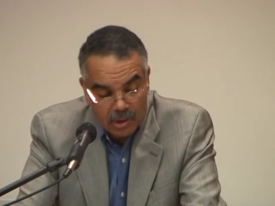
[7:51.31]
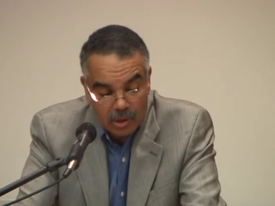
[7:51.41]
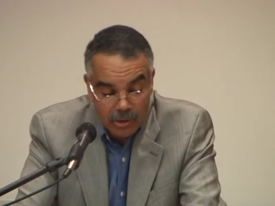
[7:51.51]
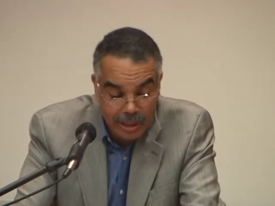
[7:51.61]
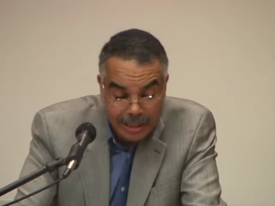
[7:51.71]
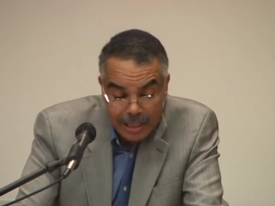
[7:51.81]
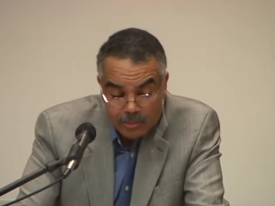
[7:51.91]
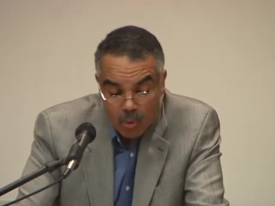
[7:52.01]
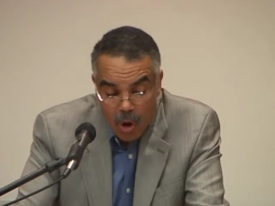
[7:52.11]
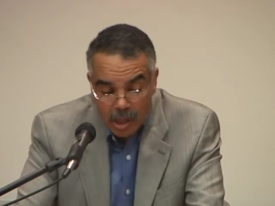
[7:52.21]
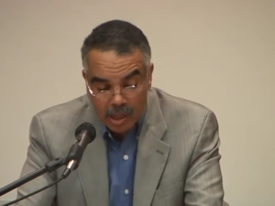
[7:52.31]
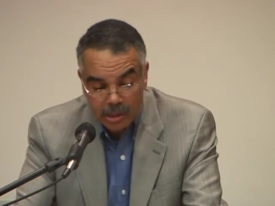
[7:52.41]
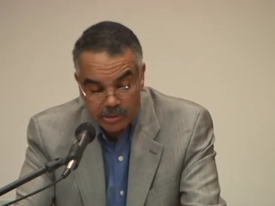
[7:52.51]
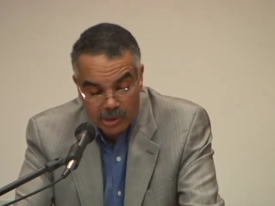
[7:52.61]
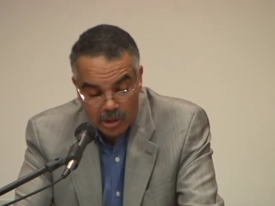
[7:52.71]
Although they let him walk
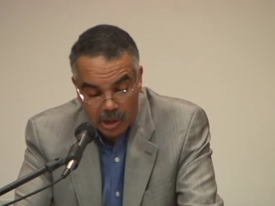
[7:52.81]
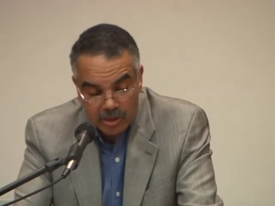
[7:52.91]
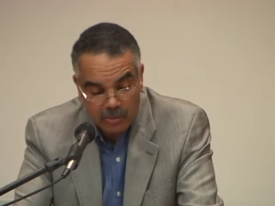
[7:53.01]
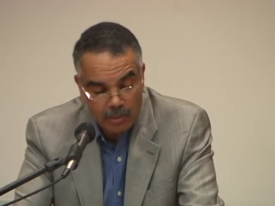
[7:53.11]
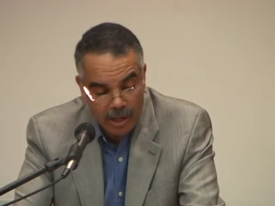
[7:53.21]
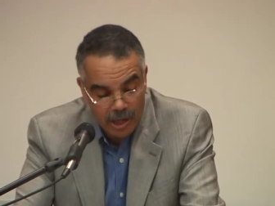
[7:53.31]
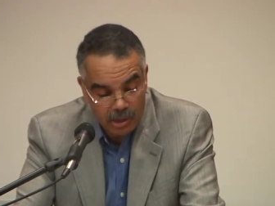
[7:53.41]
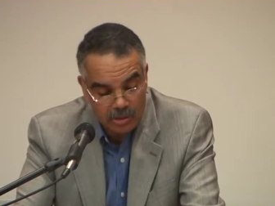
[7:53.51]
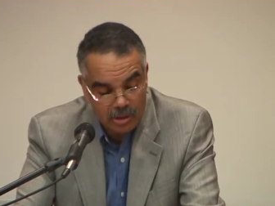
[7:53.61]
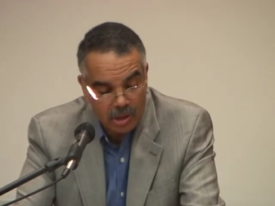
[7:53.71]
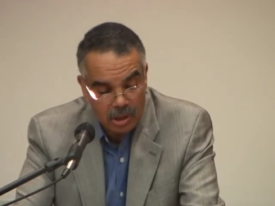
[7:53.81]
100 yards from our house,